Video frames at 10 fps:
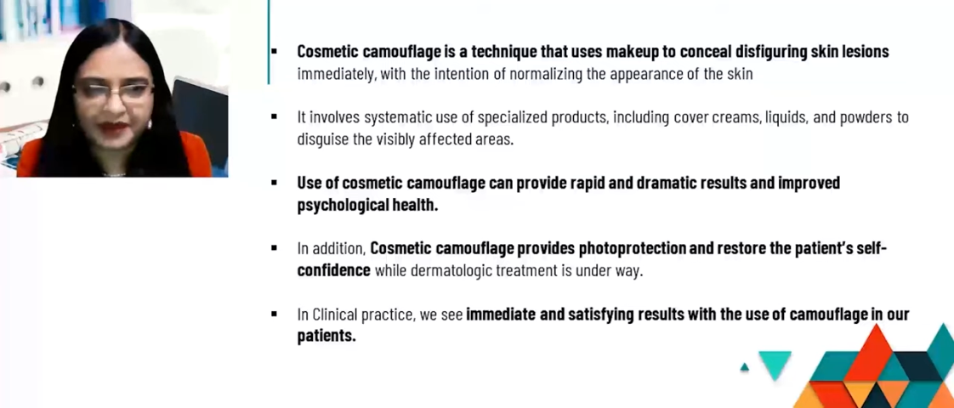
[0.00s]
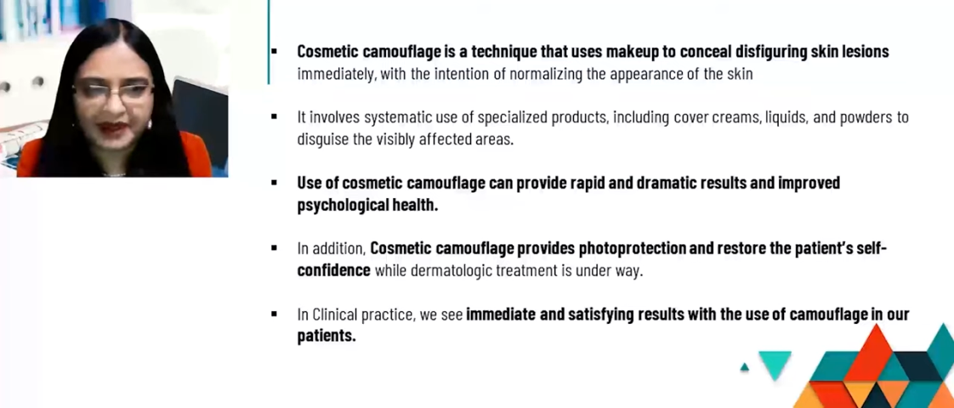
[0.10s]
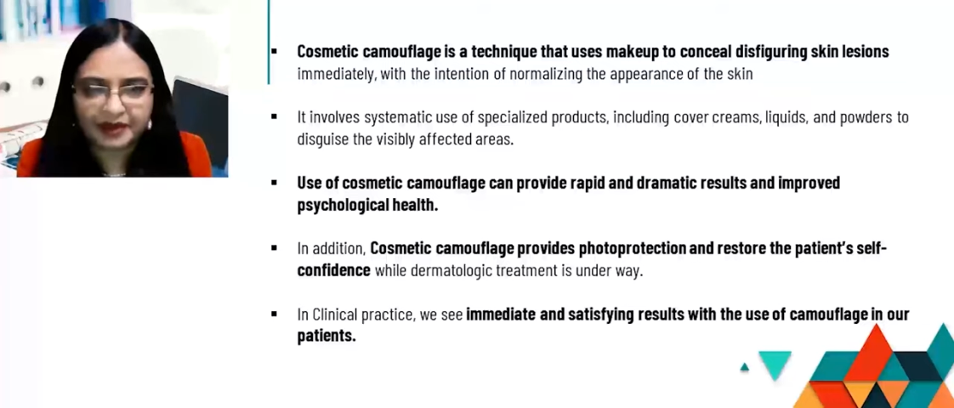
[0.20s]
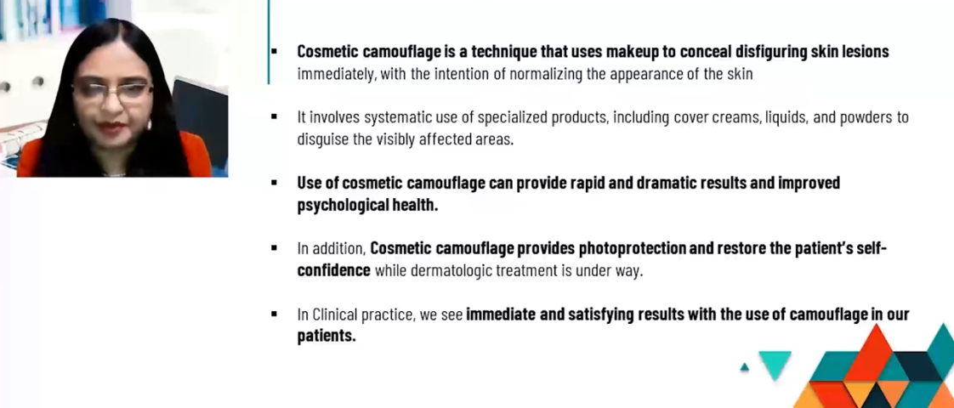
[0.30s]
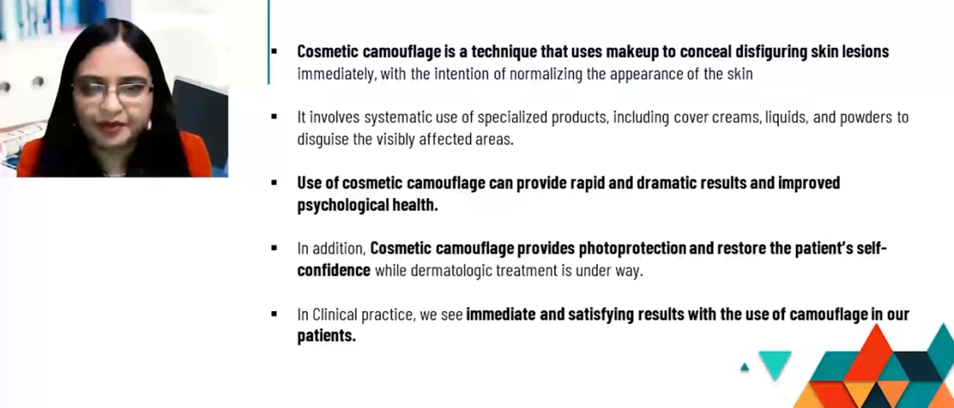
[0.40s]

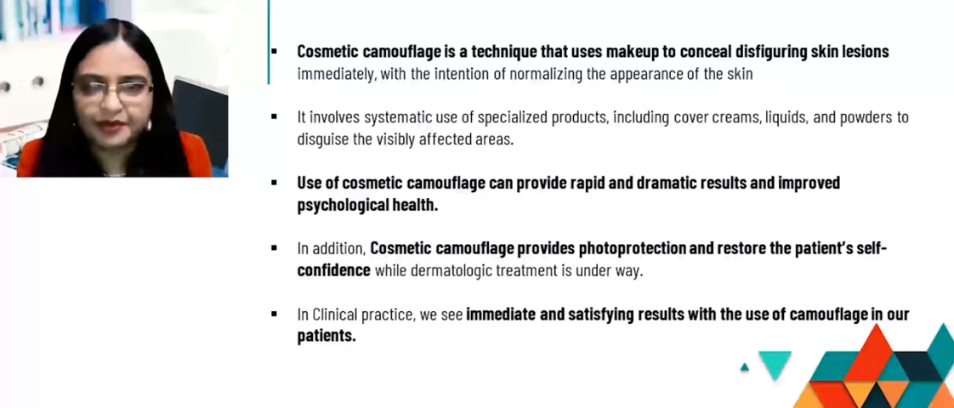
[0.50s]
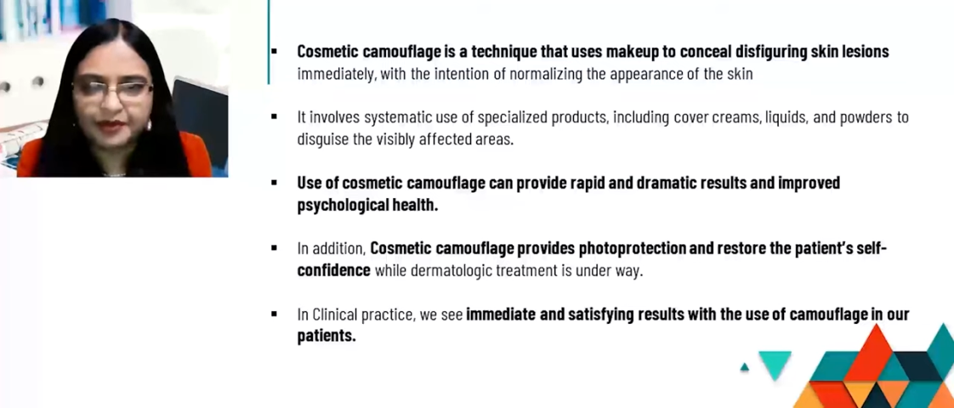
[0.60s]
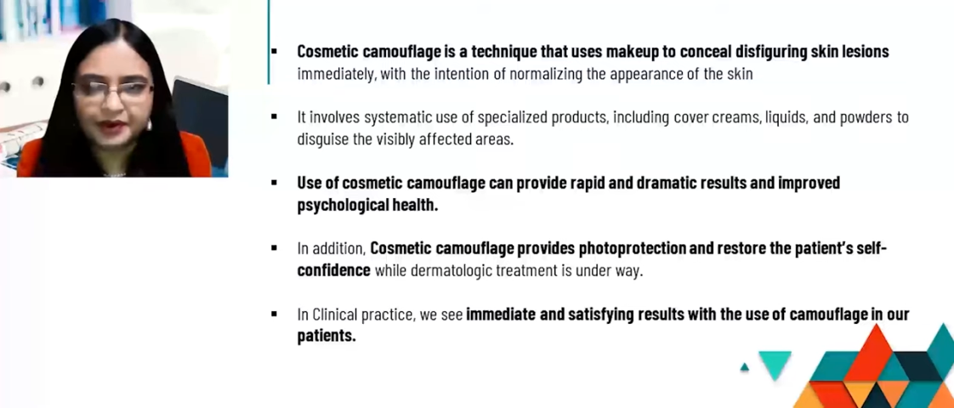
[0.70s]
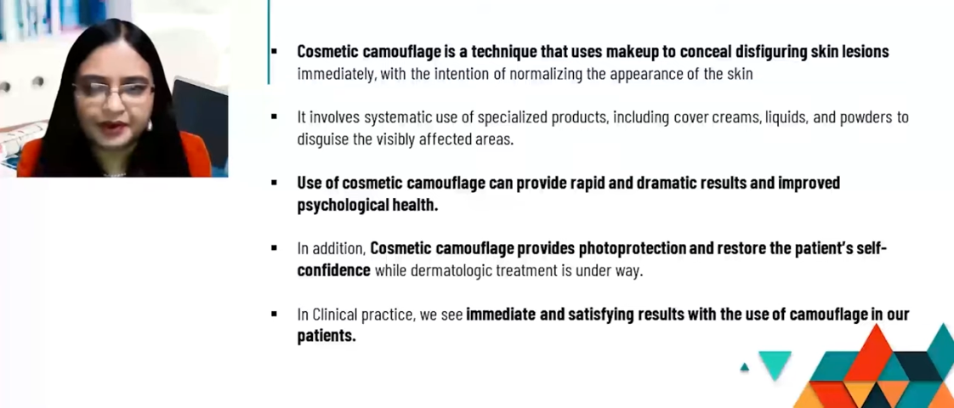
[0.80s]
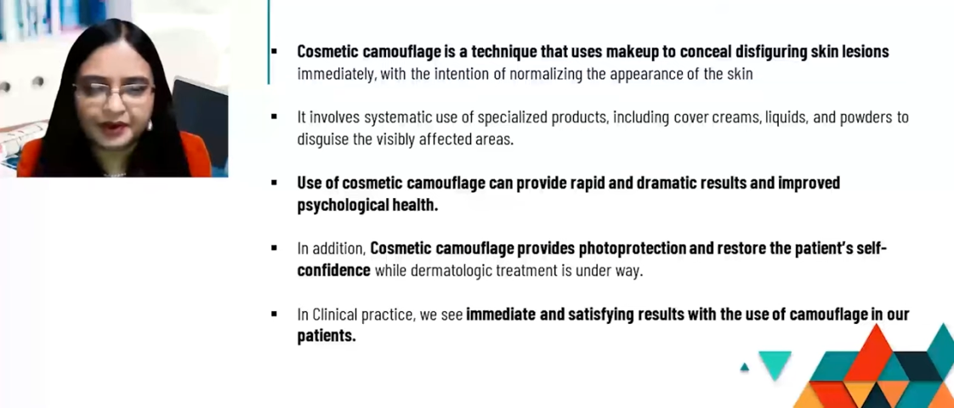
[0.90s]

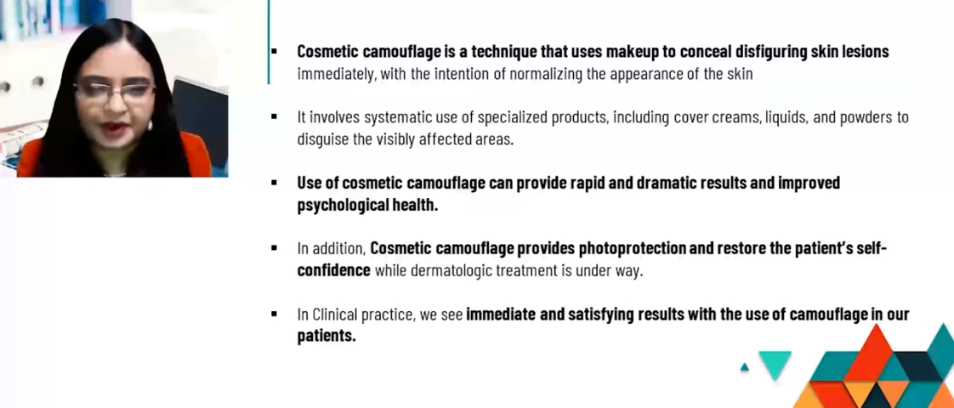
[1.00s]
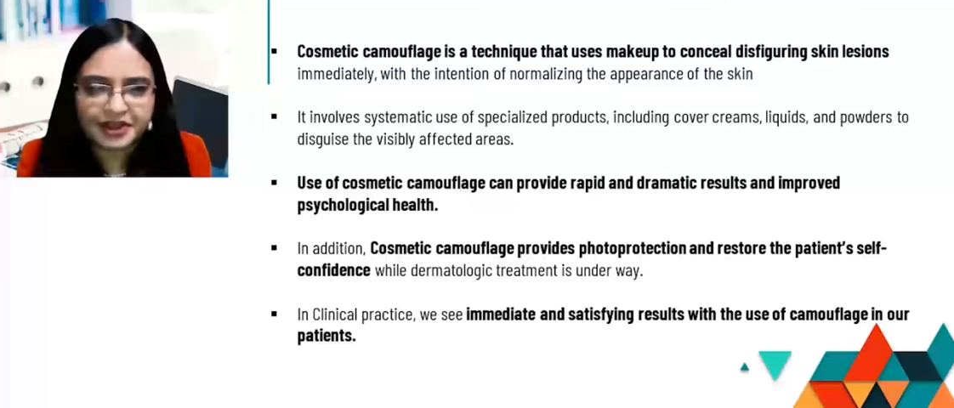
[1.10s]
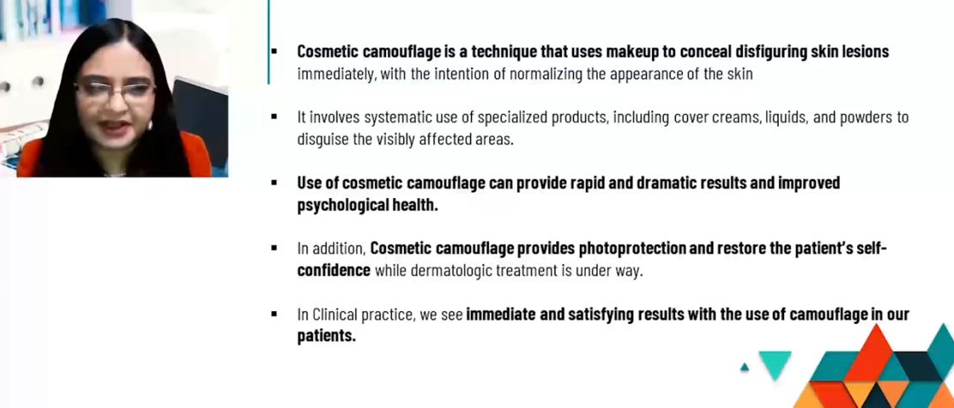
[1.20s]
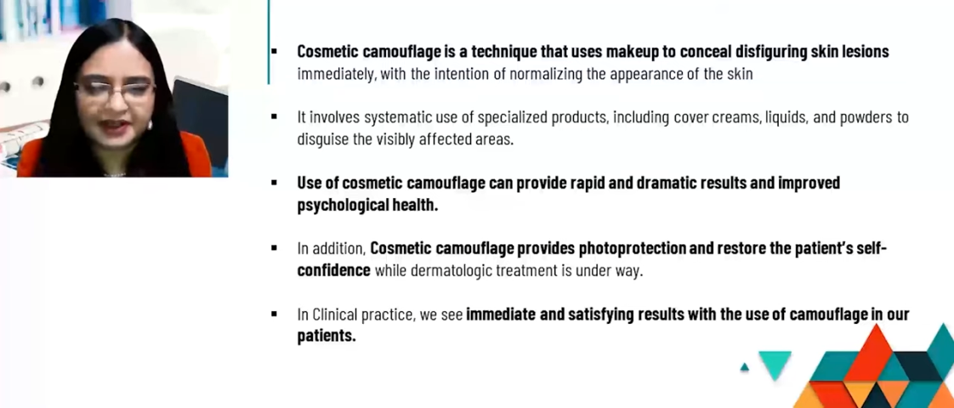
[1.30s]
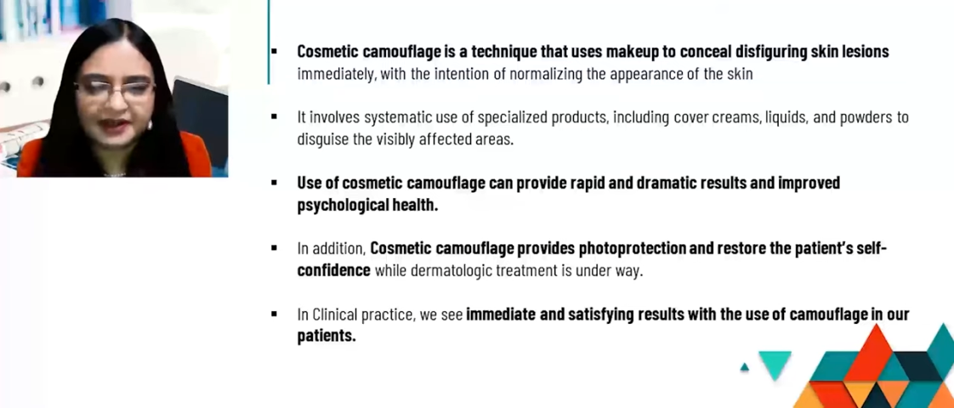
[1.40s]

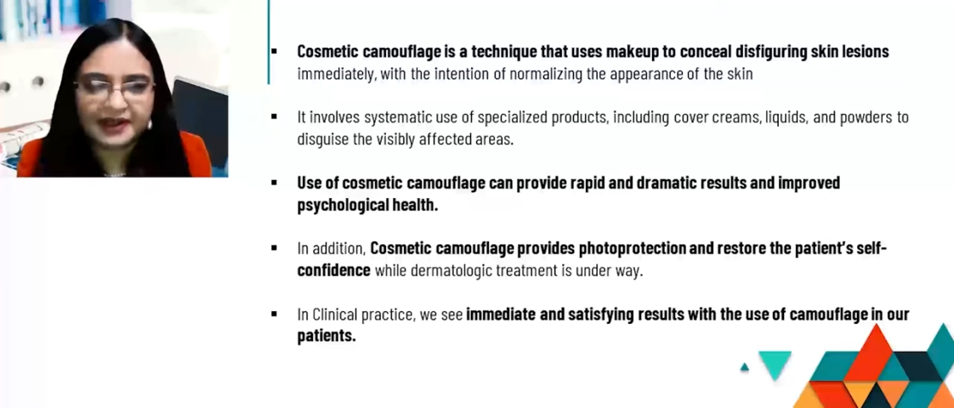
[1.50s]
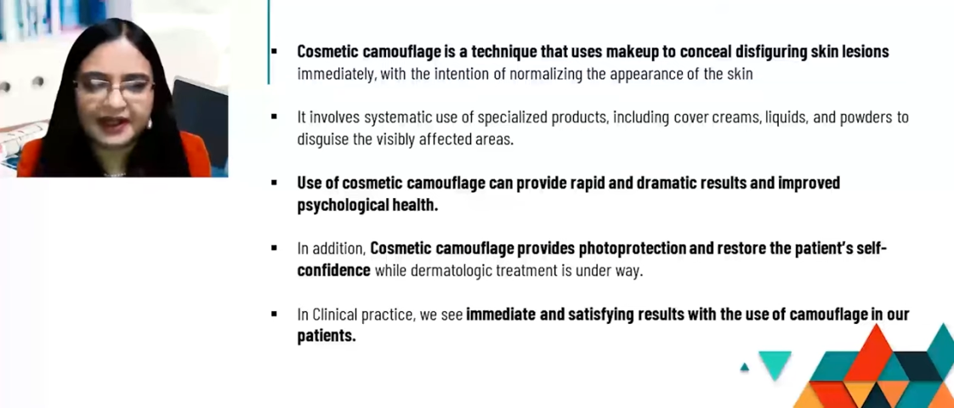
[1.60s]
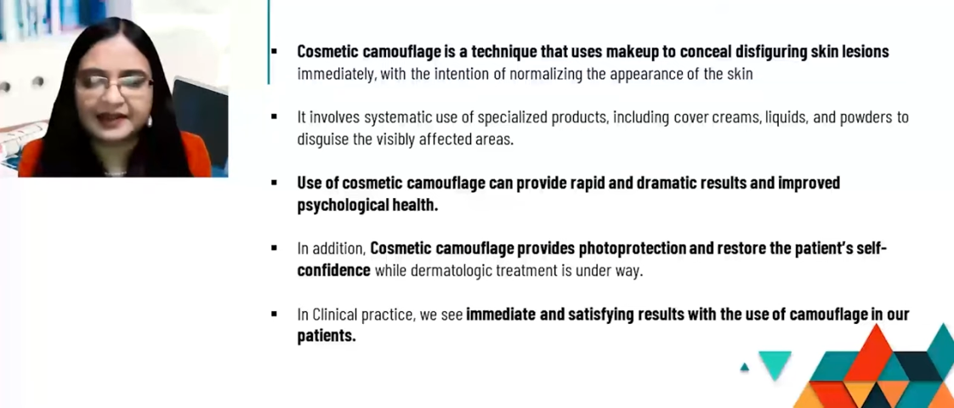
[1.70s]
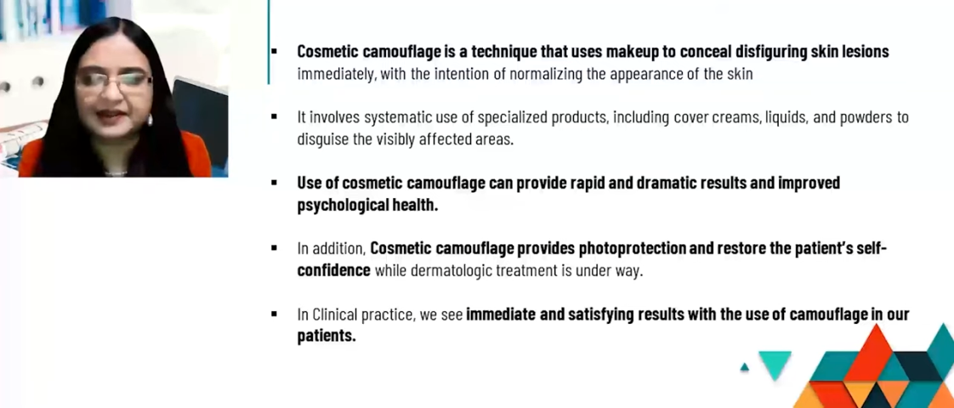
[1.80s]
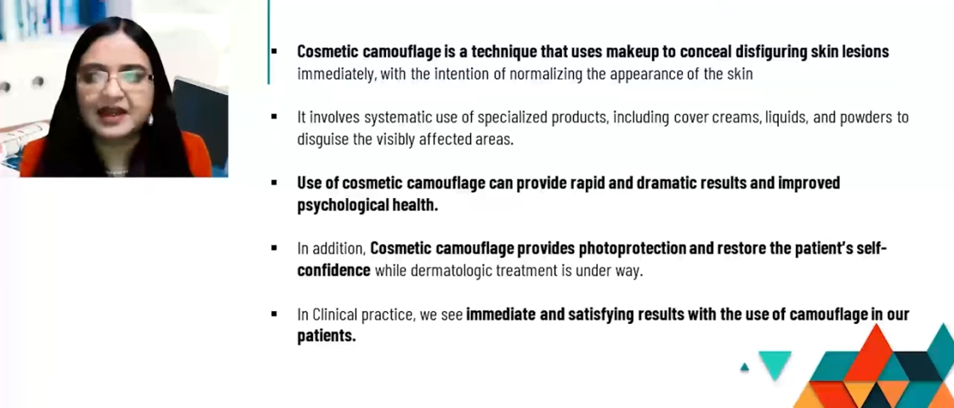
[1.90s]
psychological
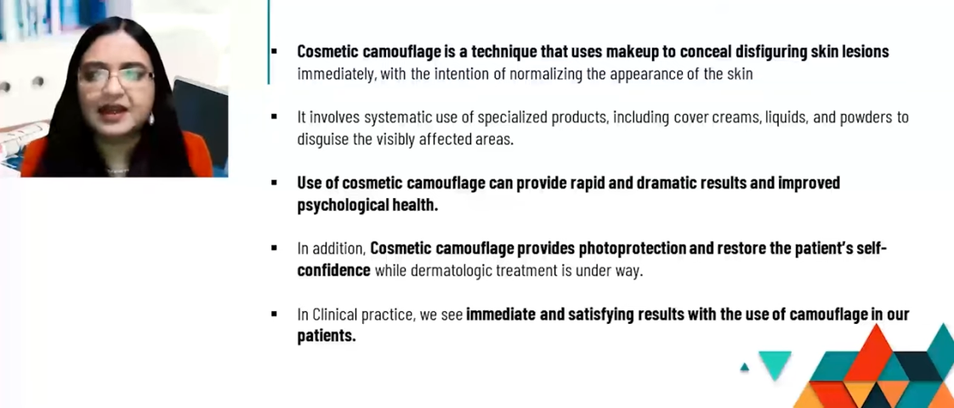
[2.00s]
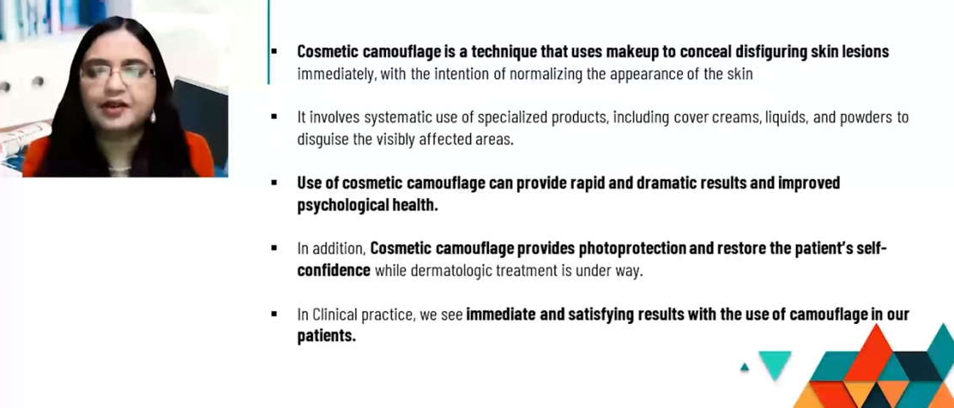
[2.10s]
health.